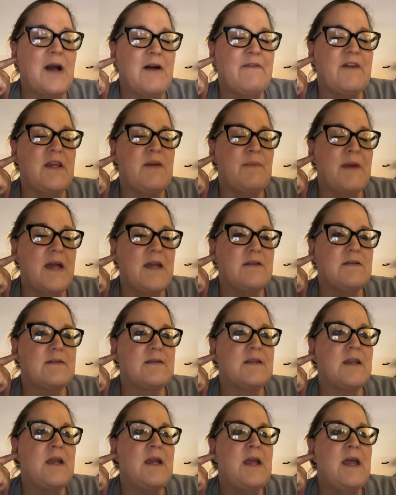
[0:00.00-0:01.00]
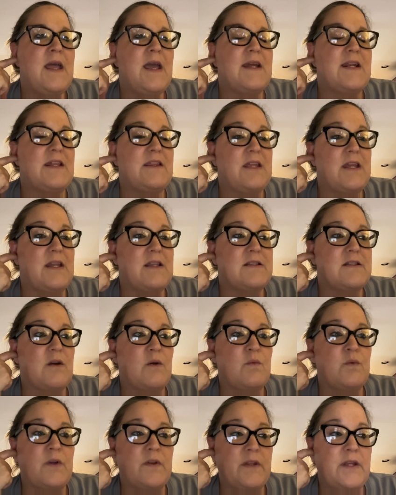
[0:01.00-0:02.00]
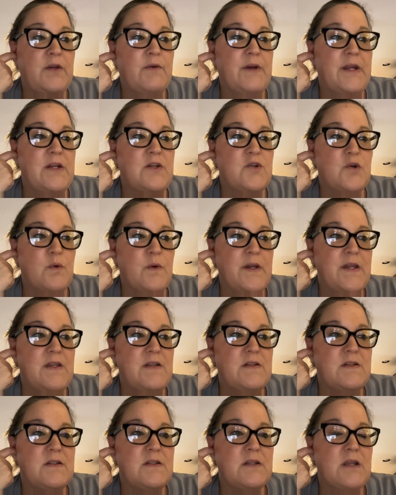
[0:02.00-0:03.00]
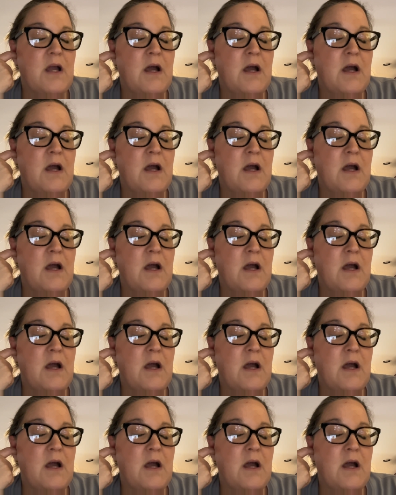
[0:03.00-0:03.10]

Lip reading: MS, and I think it's a really great choice.